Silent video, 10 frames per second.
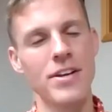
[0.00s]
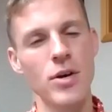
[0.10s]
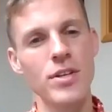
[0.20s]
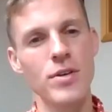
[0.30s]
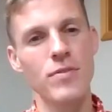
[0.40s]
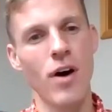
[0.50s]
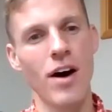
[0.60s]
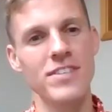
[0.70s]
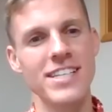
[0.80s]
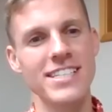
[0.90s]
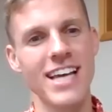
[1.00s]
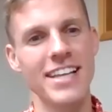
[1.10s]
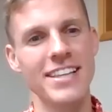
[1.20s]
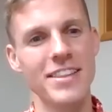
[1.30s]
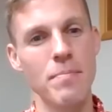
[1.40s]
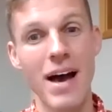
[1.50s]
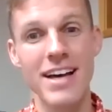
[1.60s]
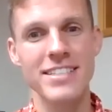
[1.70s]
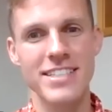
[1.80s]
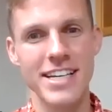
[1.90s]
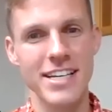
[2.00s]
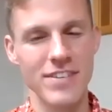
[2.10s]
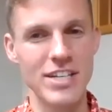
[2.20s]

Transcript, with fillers: I know that you've often said that the best day of